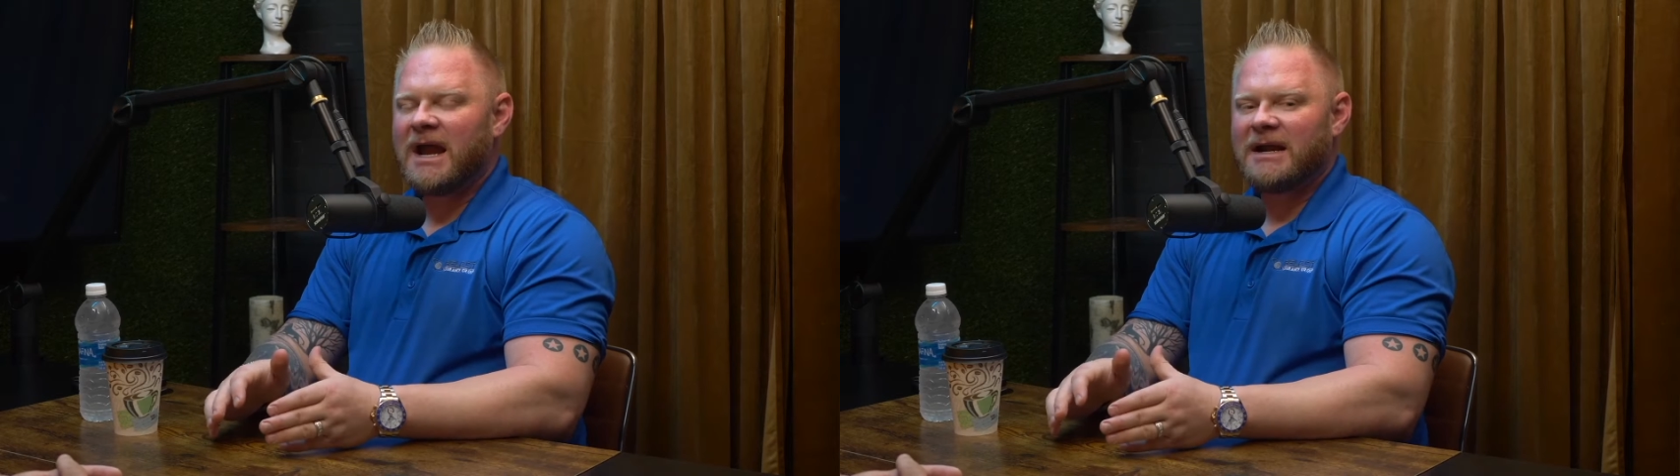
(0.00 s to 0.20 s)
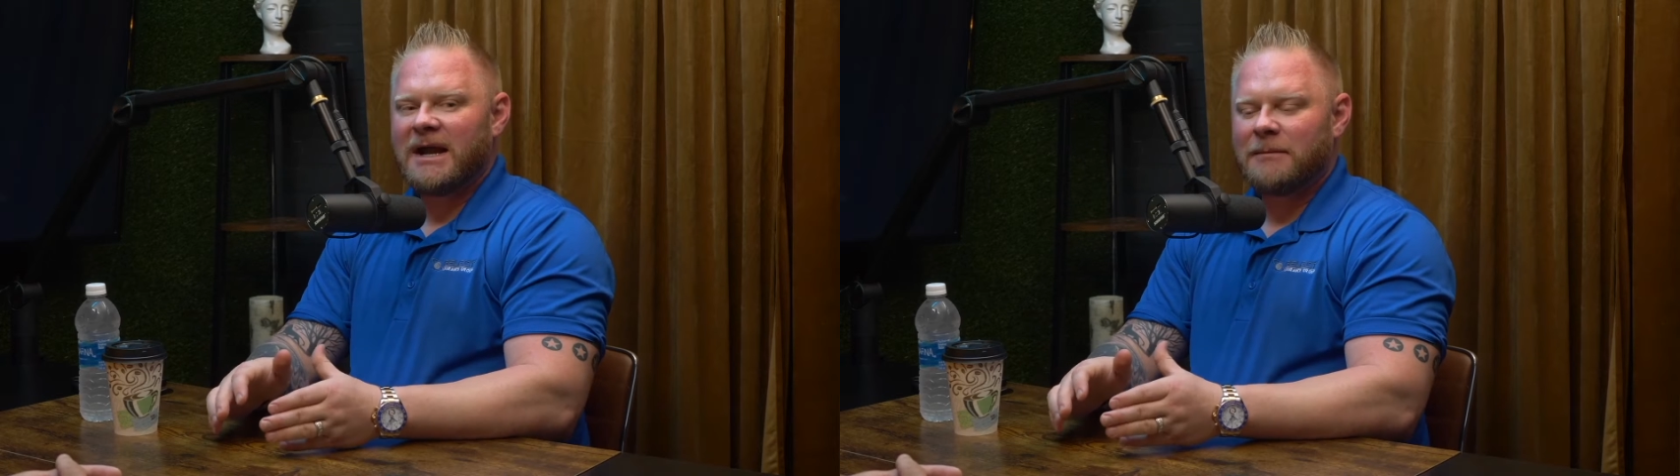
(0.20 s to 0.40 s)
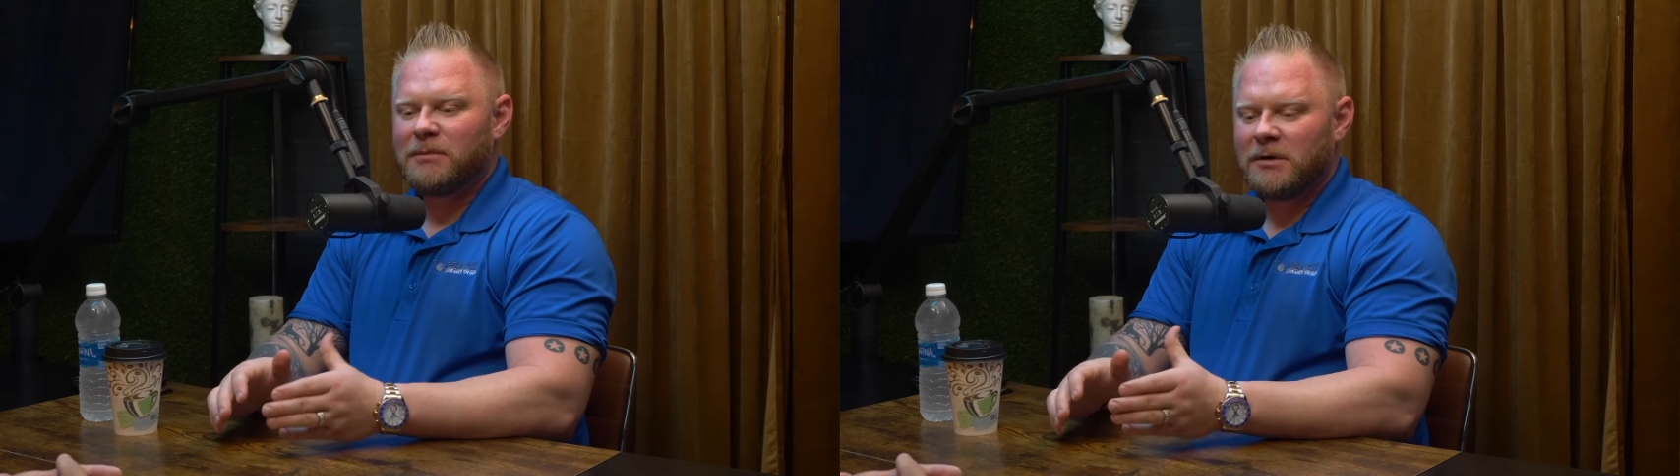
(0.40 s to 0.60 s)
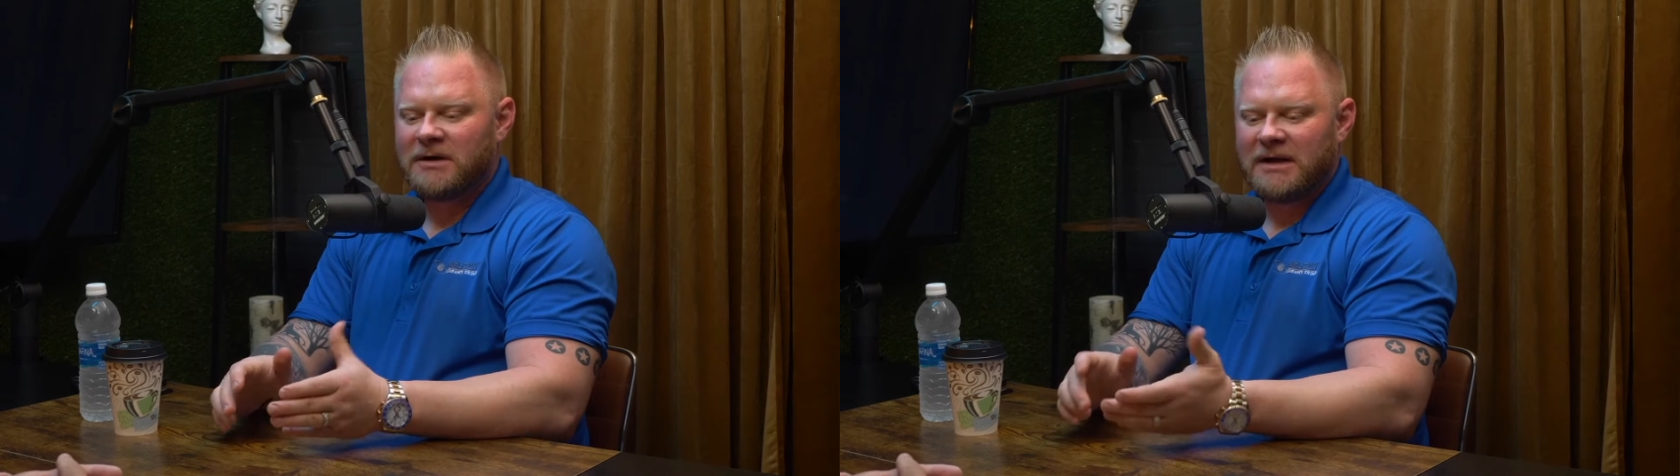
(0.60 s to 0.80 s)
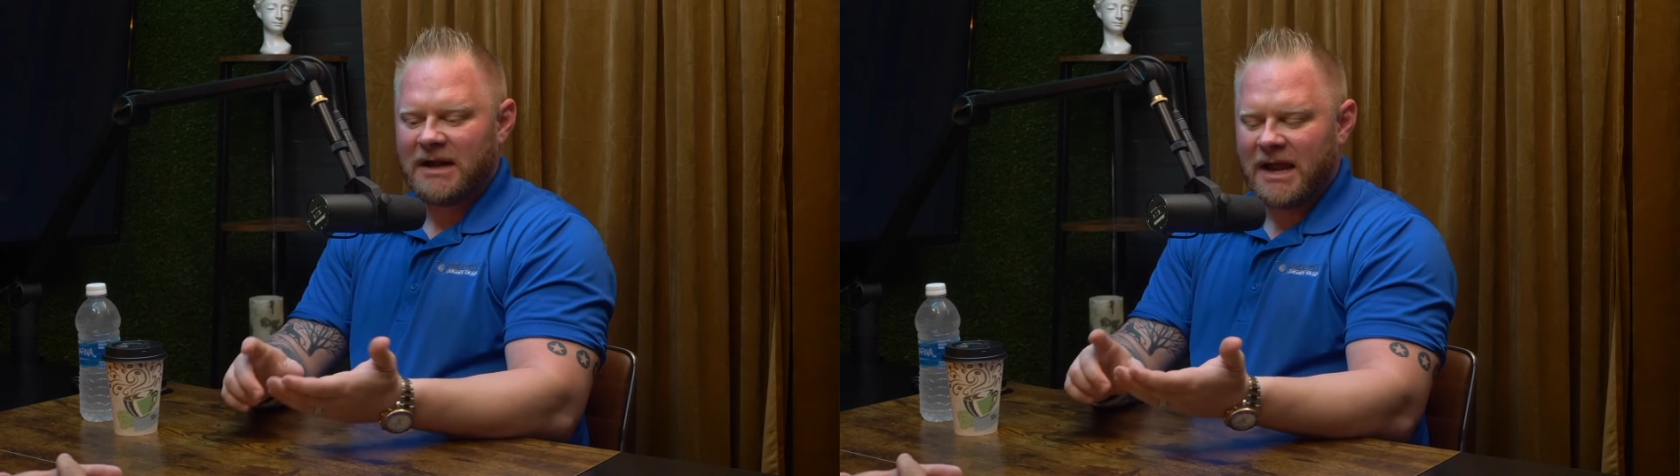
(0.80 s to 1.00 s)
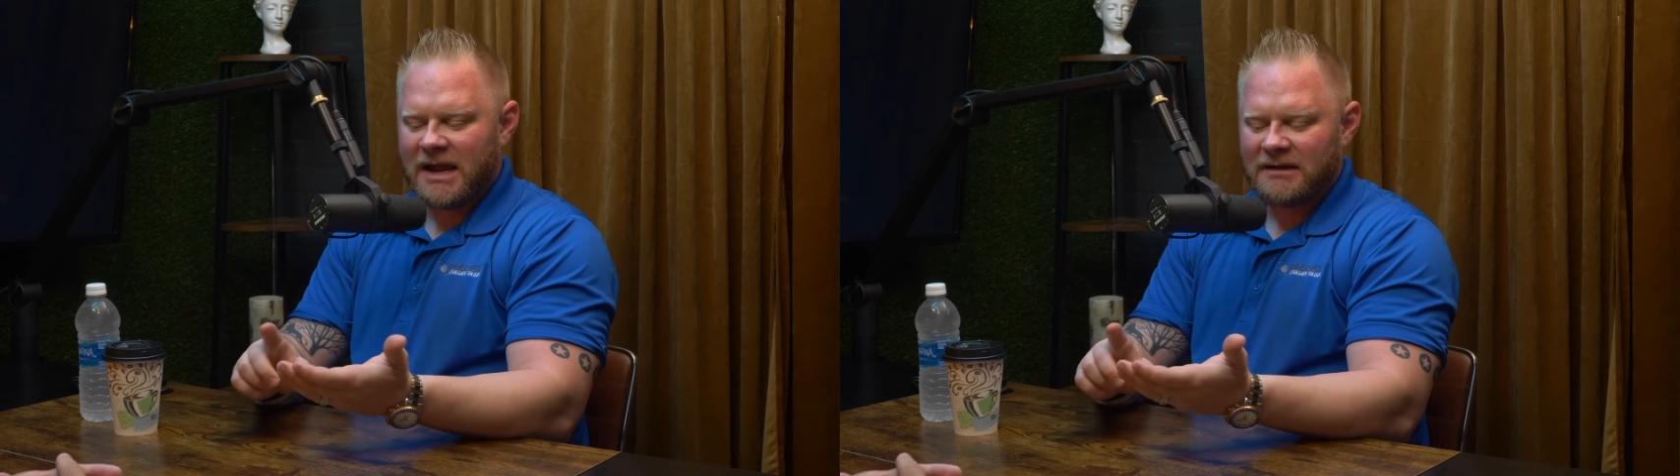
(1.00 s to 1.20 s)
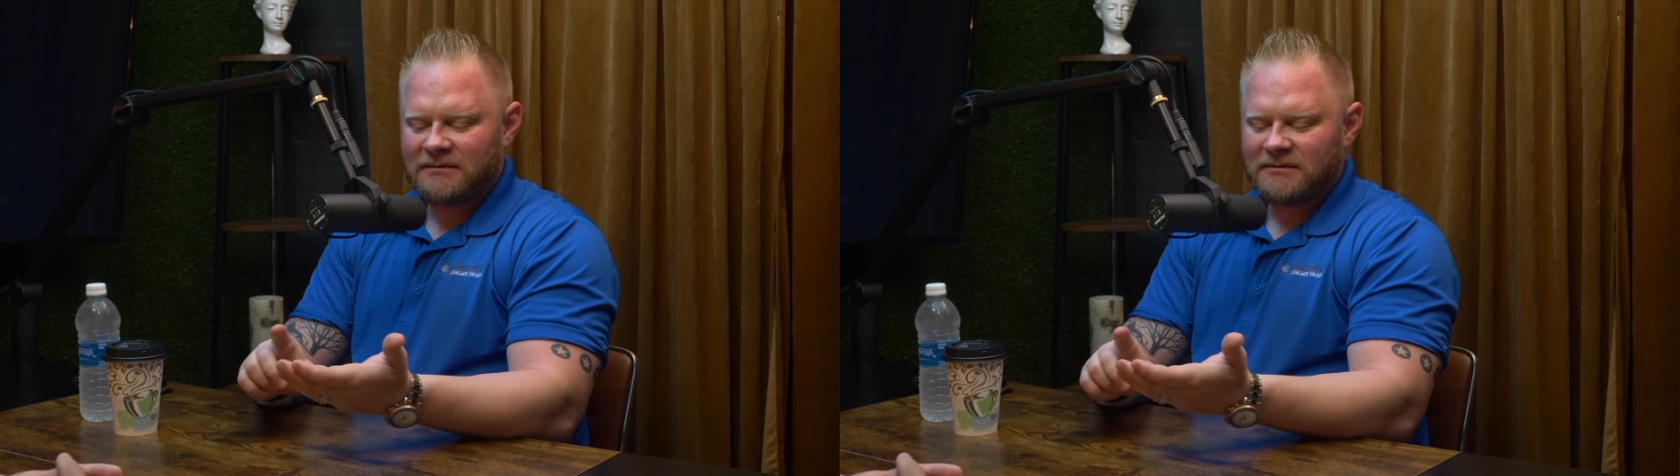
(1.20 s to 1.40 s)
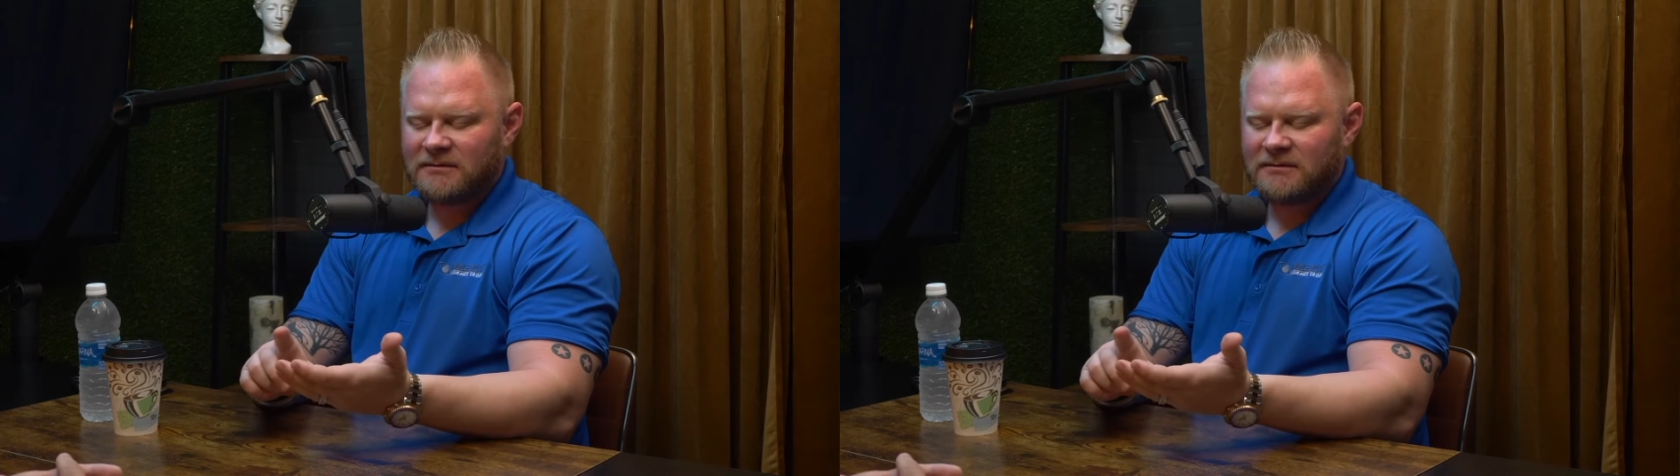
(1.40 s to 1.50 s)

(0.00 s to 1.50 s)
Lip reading: I'm looking at